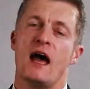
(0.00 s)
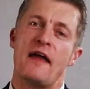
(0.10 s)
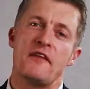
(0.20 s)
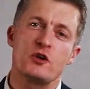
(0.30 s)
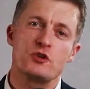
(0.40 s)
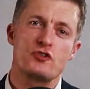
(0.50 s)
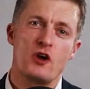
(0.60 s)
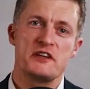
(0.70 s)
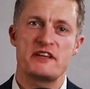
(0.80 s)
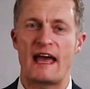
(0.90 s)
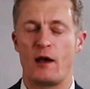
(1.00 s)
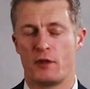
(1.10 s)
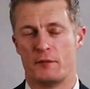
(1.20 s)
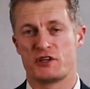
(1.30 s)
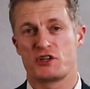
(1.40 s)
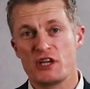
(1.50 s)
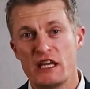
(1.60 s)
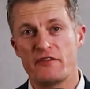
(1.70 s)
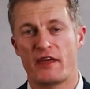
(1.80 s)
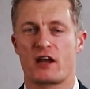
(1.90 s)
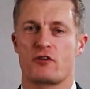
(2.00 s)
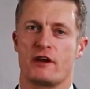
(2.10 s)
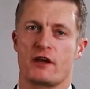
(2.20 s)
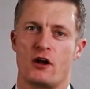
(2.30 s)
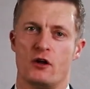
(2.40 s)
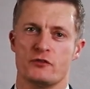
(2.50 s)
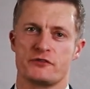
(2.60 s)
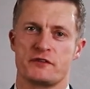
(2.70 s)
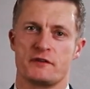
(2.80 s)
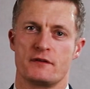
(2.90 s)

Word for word: and that you're trying to help them achieve their career goals.